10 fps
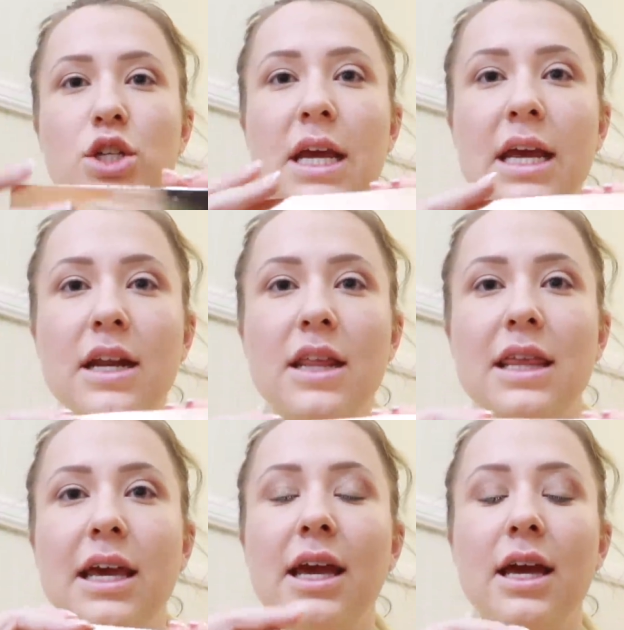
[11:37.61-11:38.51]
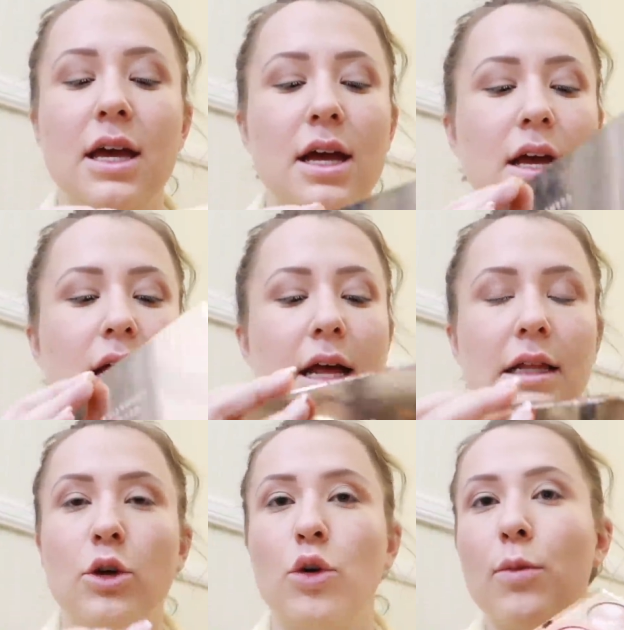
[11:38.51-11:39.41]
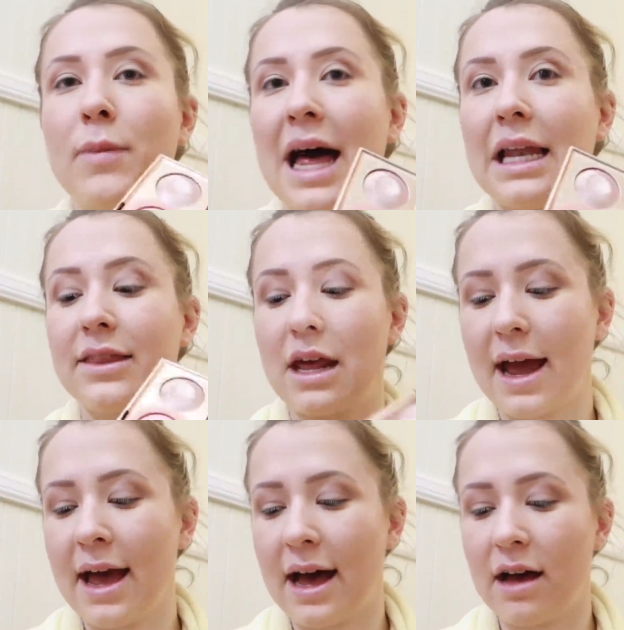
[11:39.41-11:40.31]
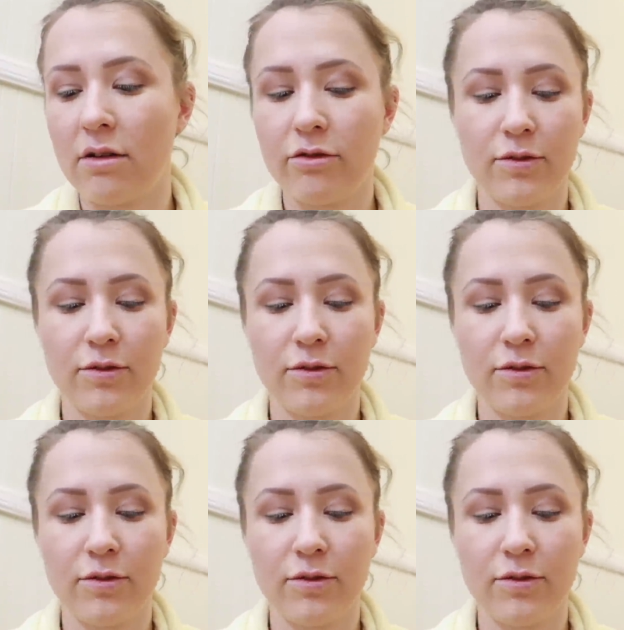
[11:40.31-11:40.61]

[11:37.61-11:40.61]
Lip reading: in the little palette that I have.